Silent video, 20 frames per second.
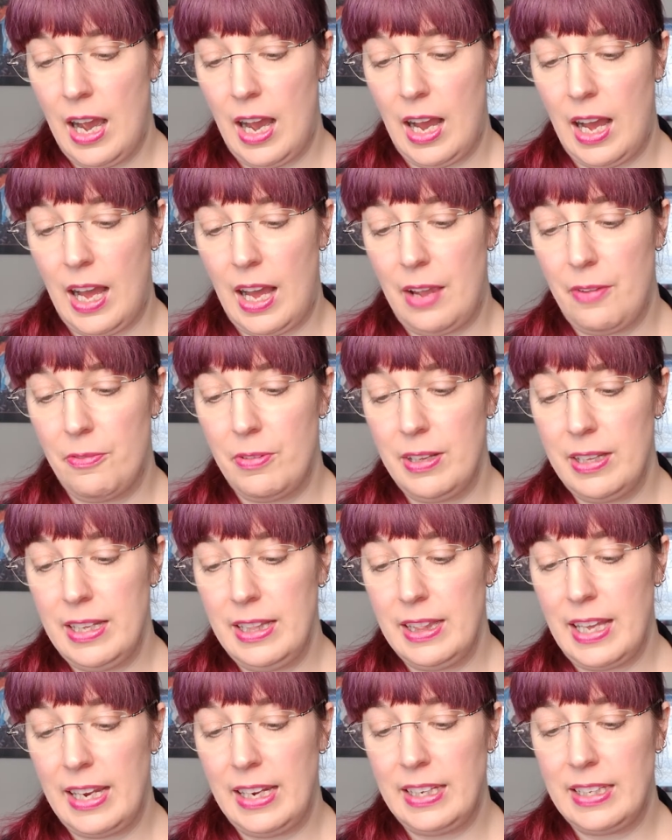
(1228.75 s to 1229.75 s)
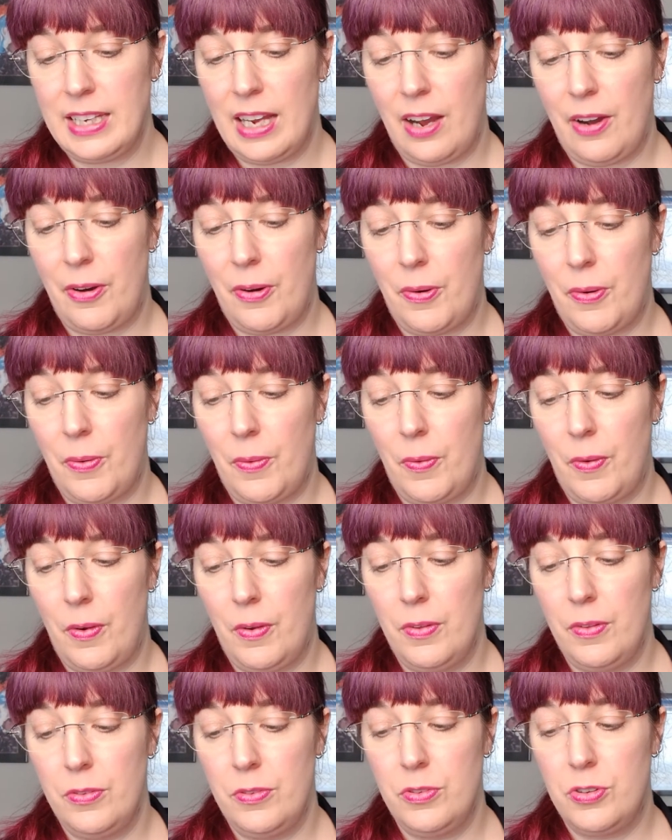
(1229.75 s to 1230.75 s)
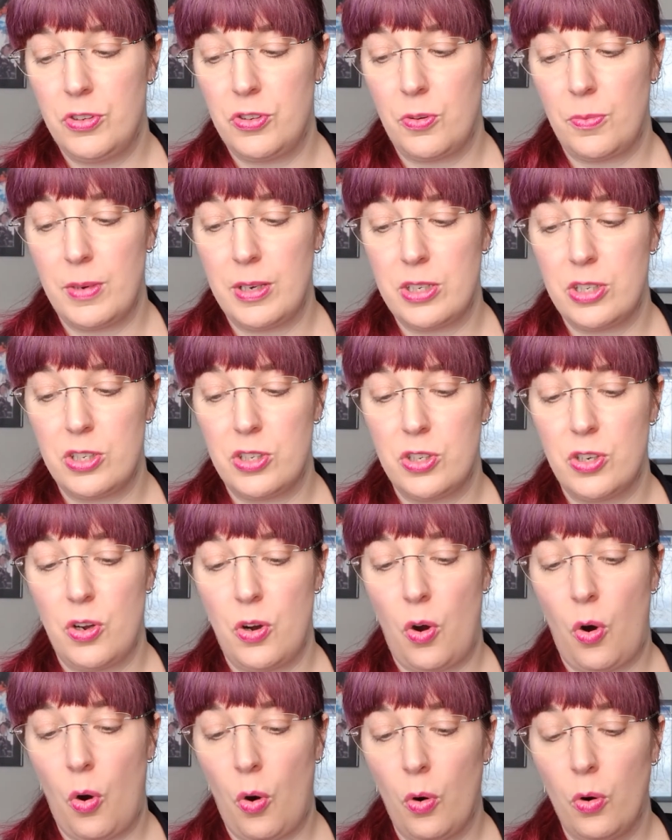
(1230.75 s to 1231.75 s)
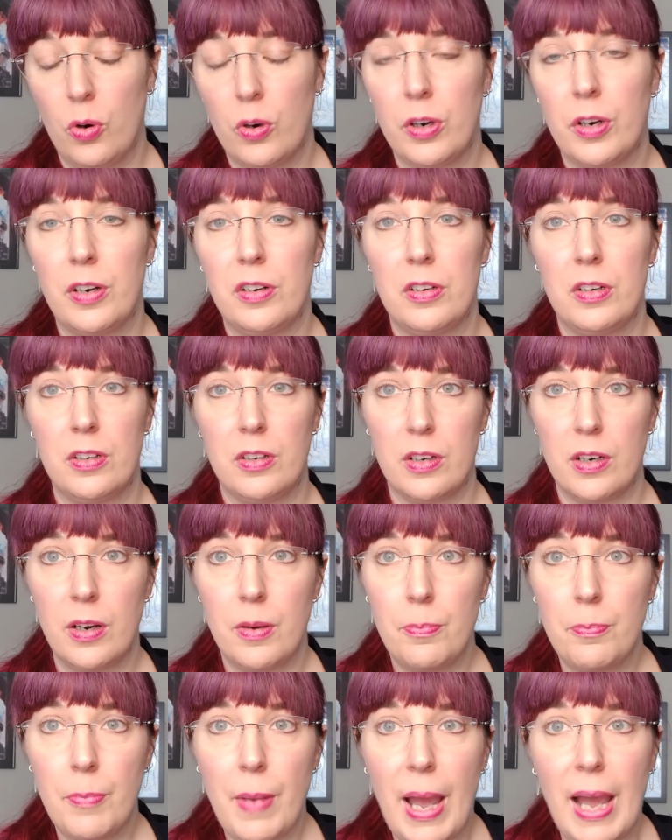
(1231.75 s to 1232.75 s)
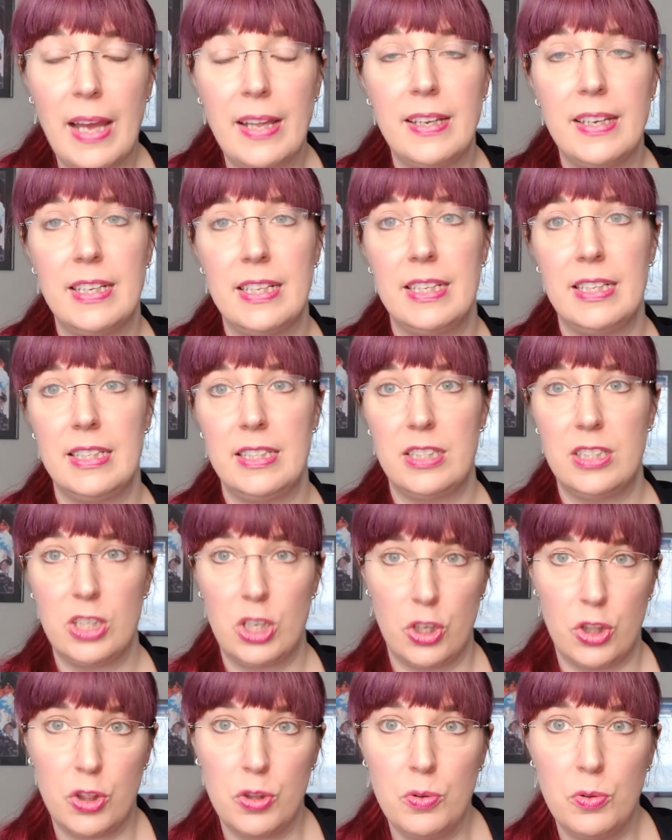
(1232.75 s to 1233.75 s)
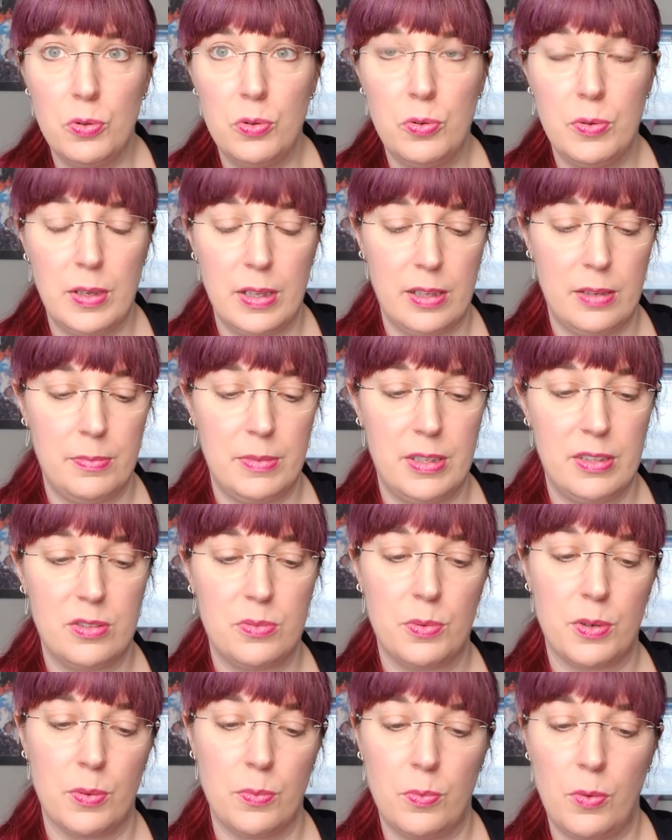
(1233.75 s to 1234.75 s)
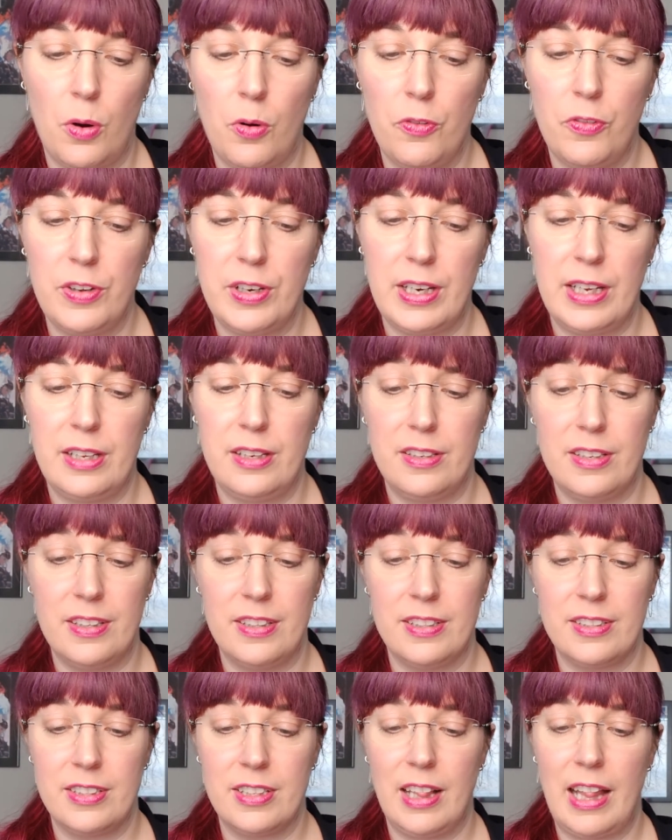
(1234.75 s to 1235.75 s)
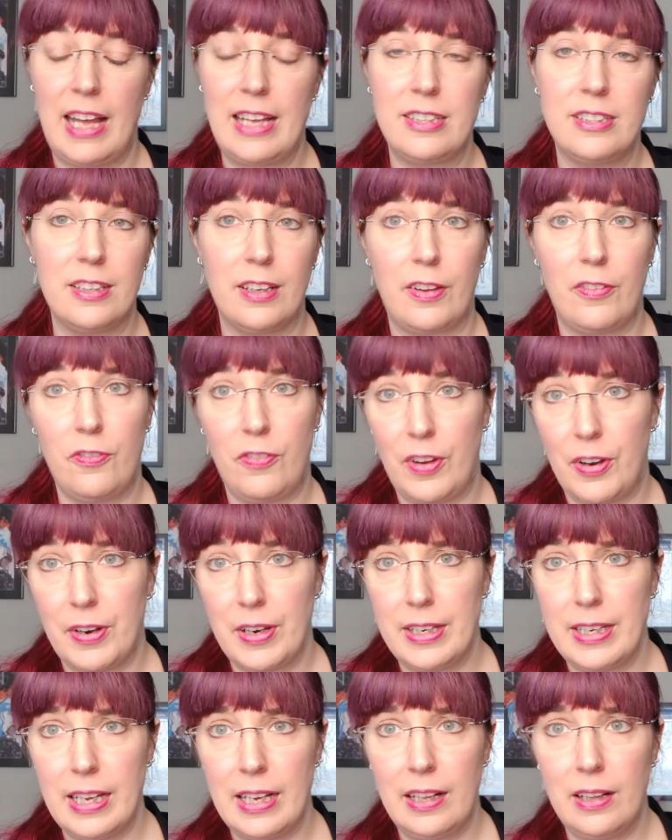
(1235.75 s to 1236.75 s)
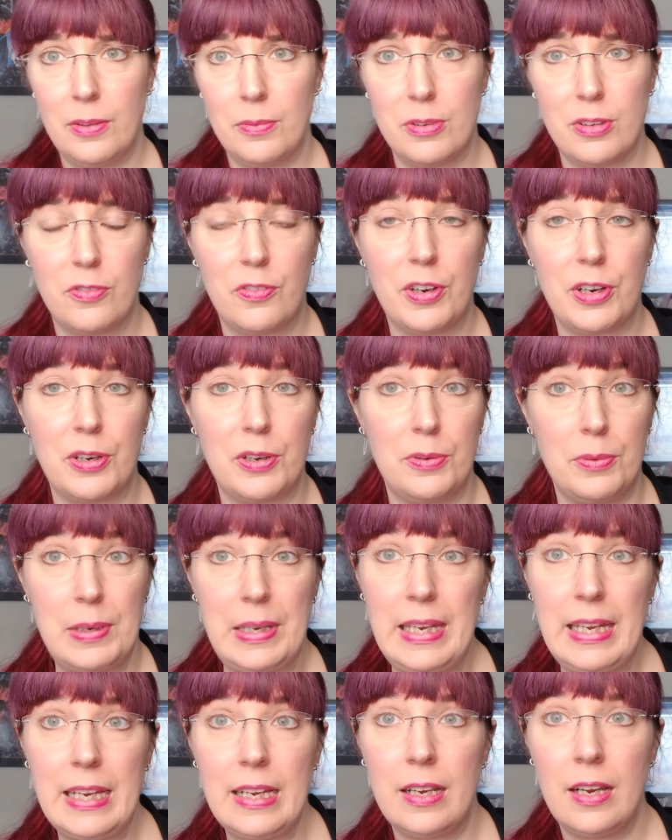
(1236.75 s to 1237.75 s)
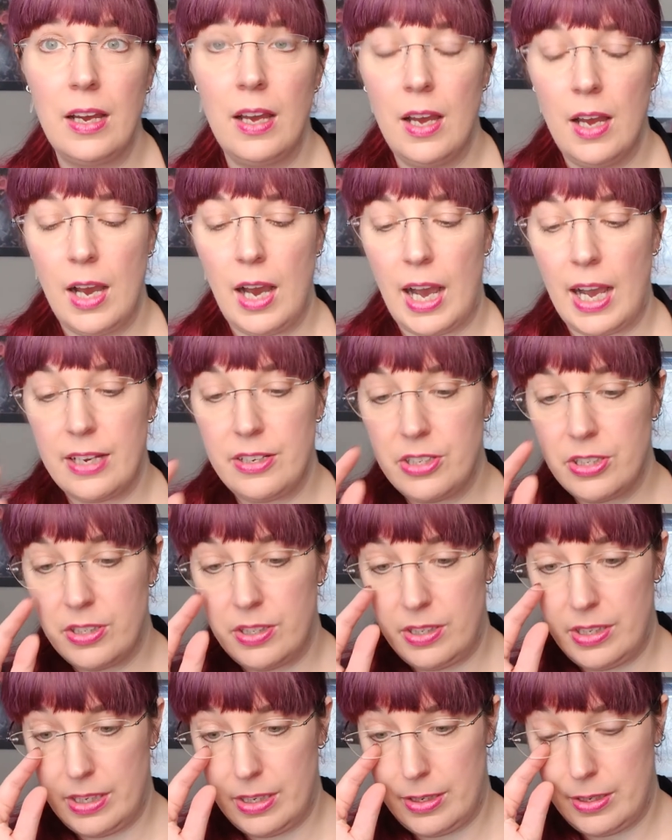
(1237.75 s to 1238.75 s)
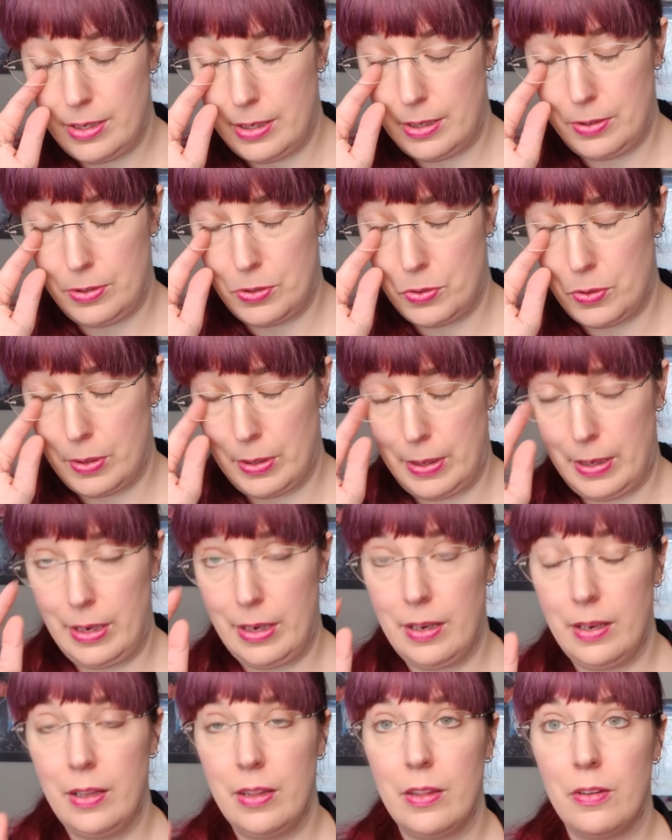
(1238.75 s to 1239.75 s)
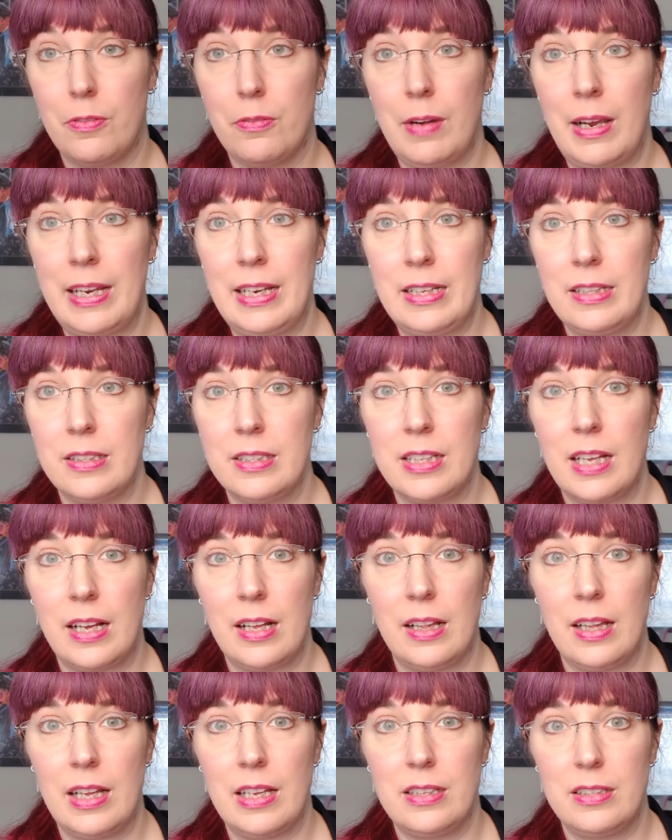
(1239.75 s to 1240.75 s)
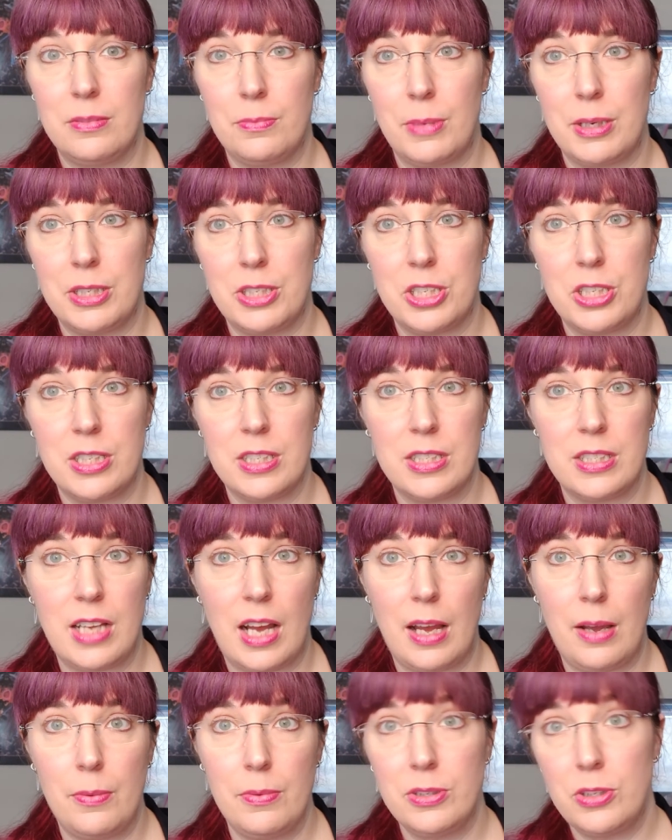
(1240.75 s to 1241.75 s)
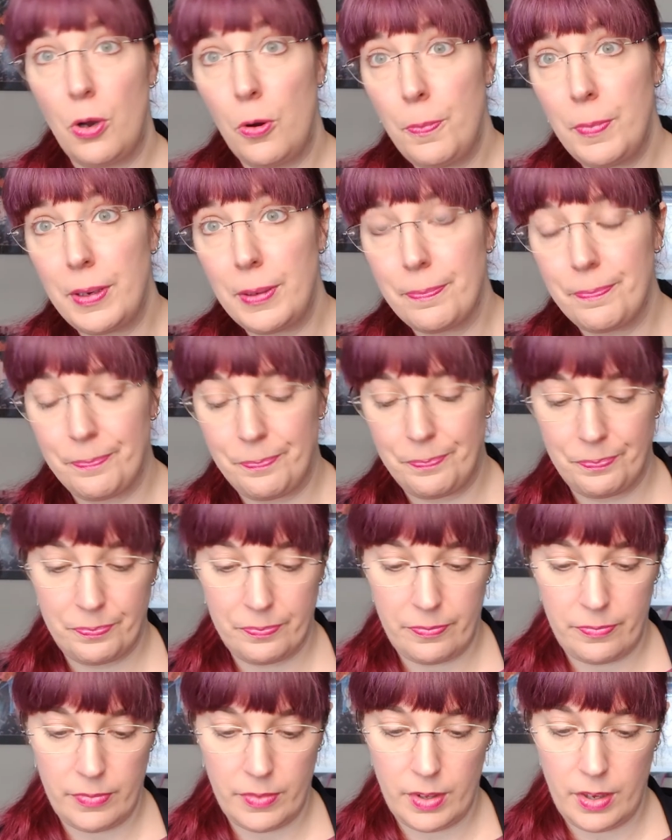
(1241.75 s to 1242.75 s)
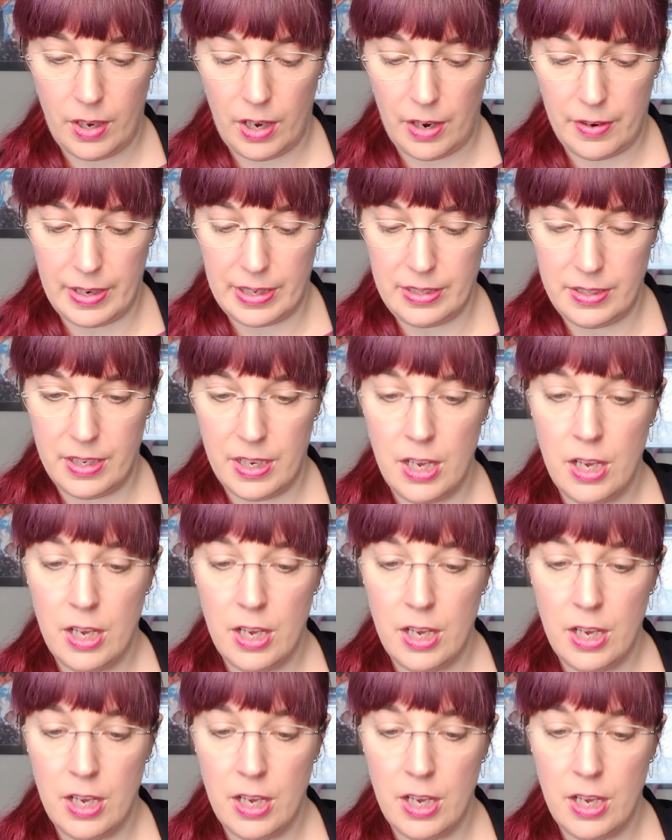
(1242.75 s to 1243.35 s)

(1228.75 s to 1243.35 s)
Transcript: I really liked how so much horror, madness, Cthulhu elements were woven into this classic fairy tale. It was very unique. I just didn't enjoy the writing style as much as I was hoping. All right,